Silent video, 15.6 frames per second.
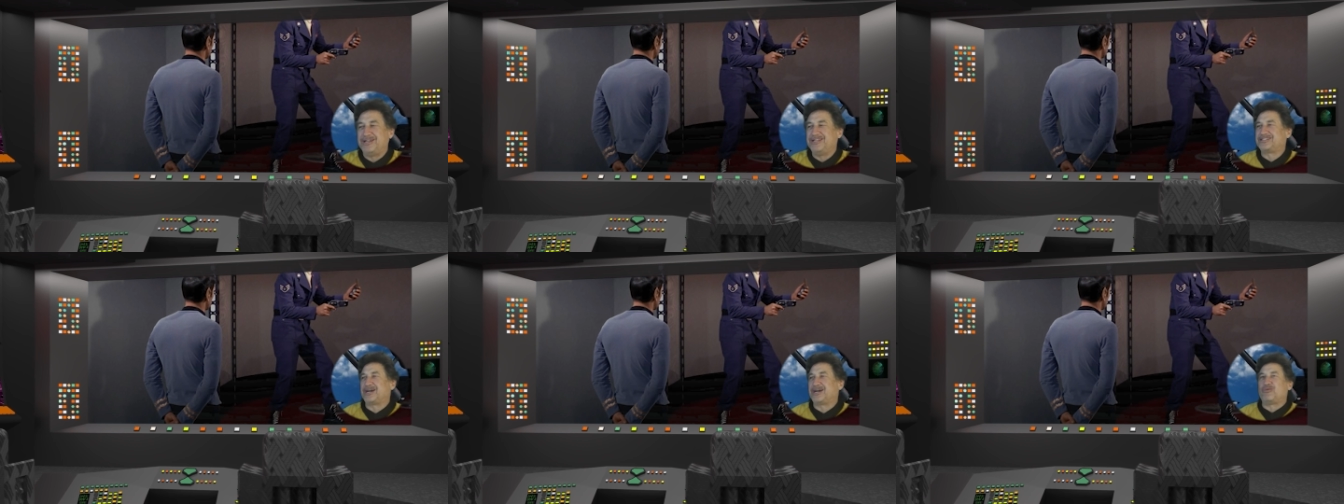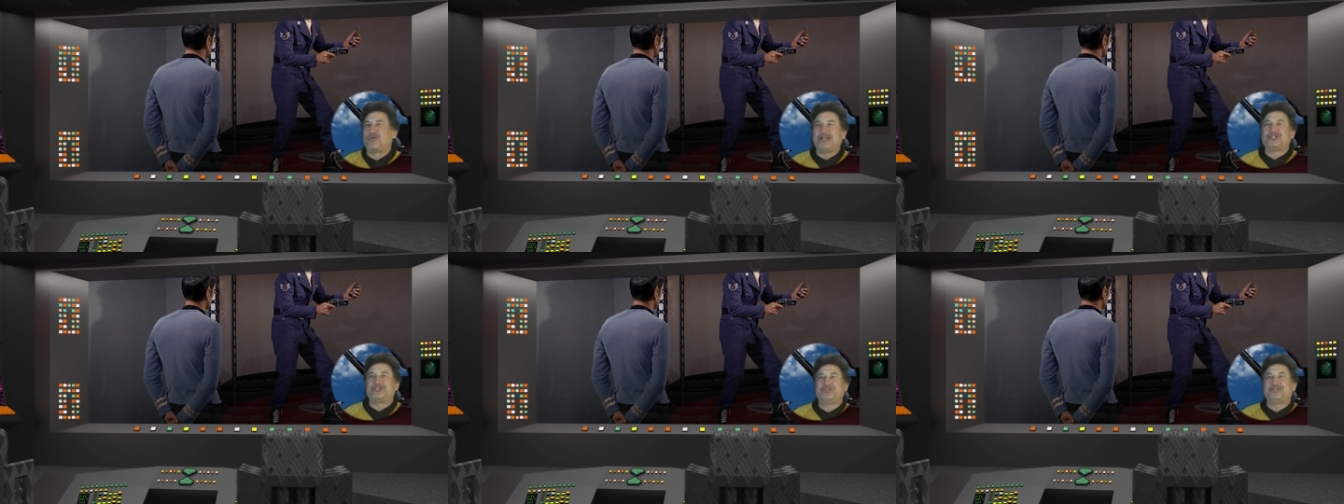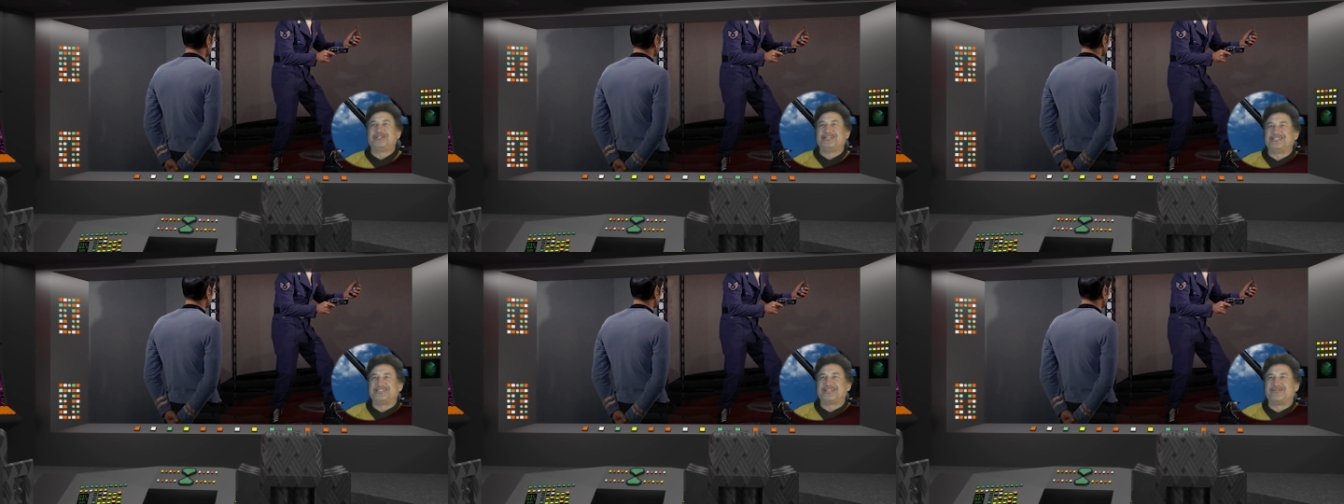He's got white
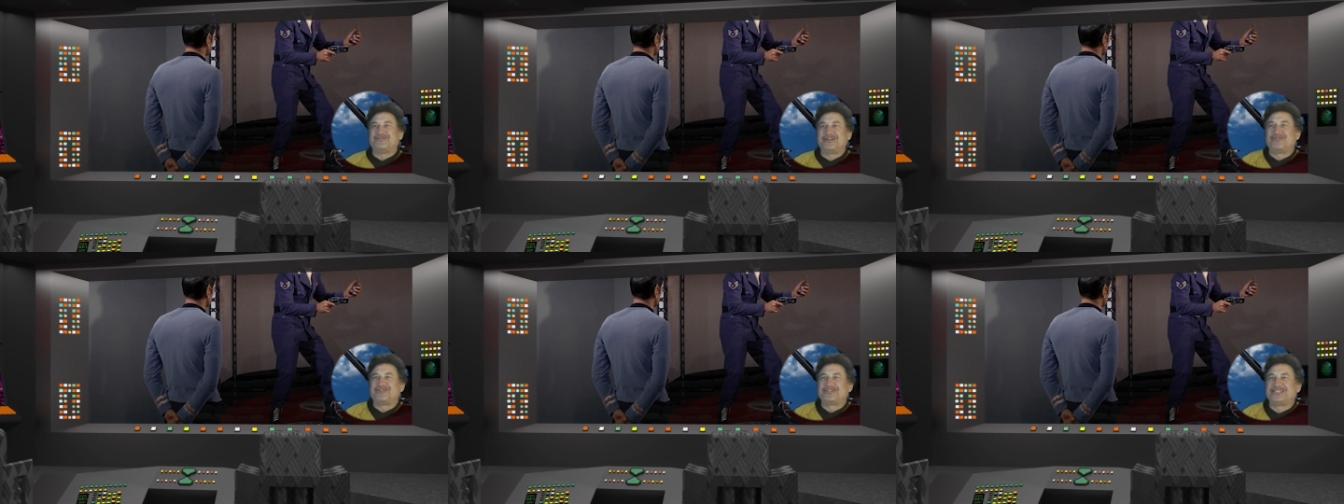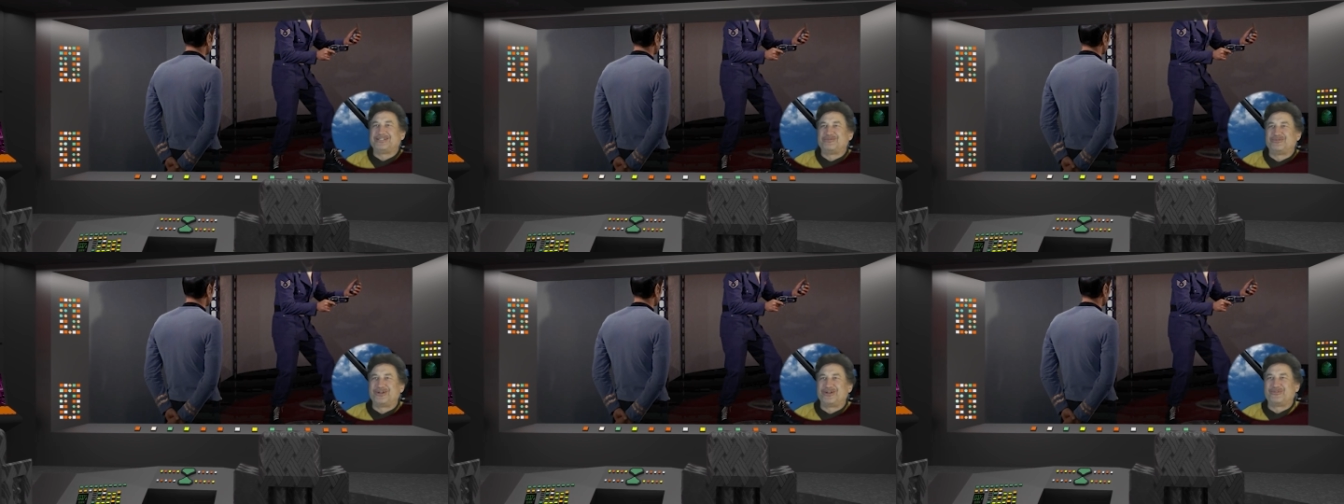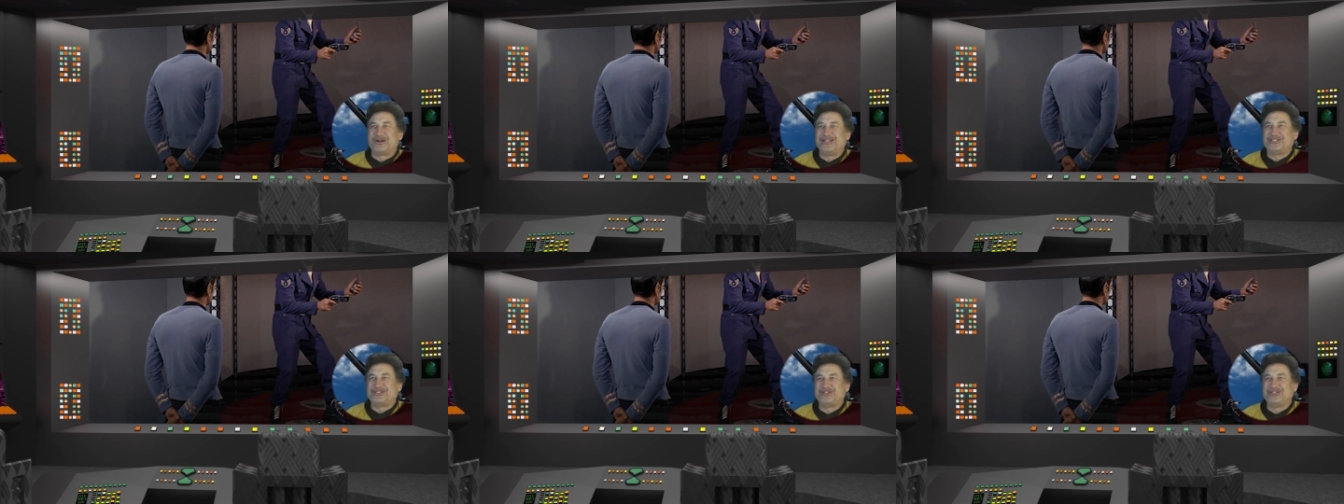shoelaces. I've never seen him wear
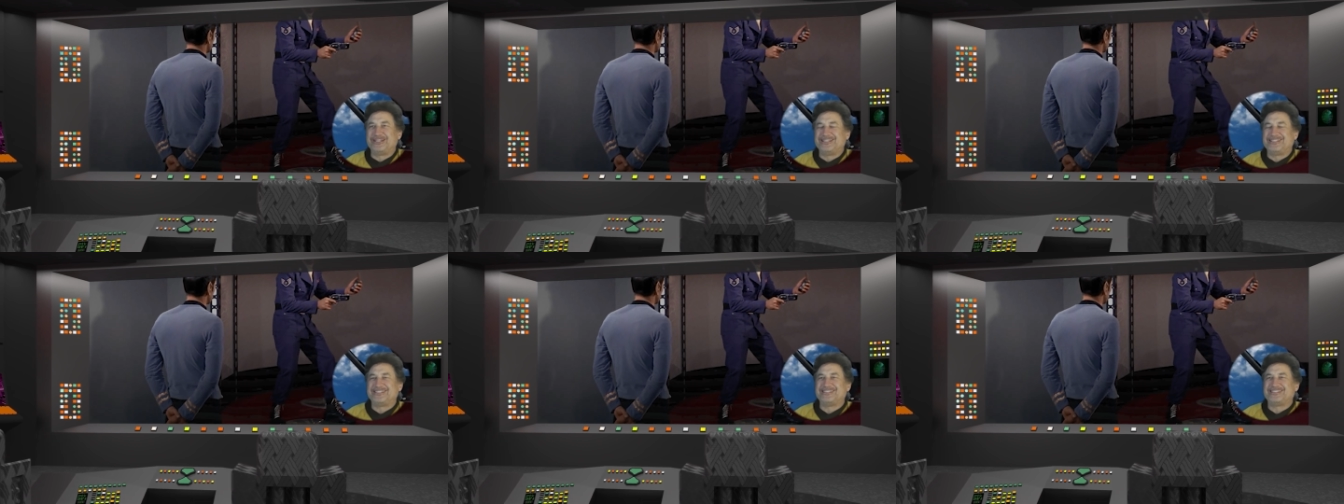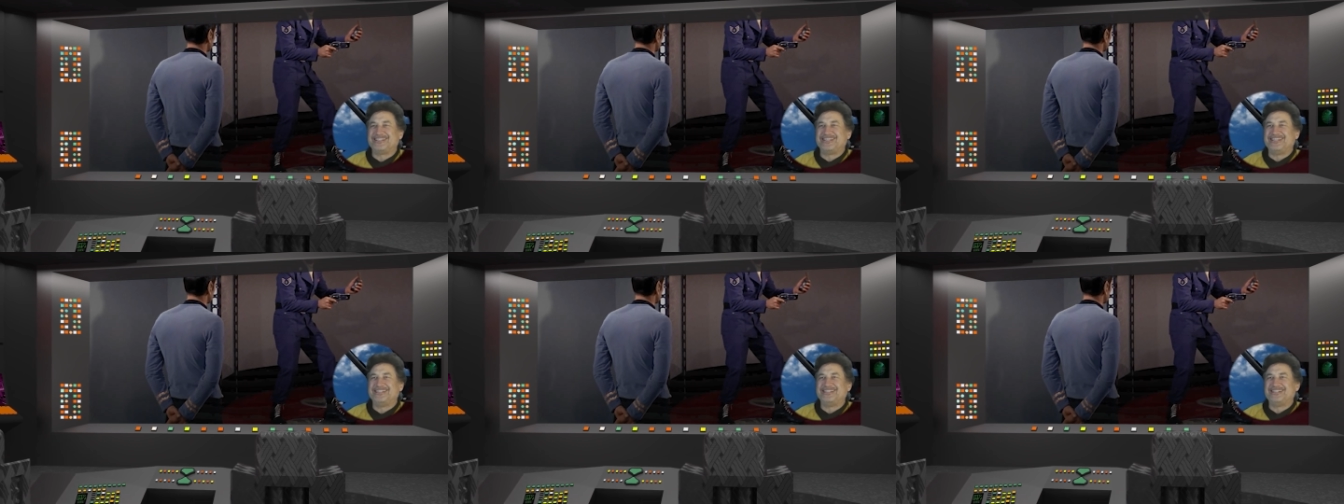white shoelaces in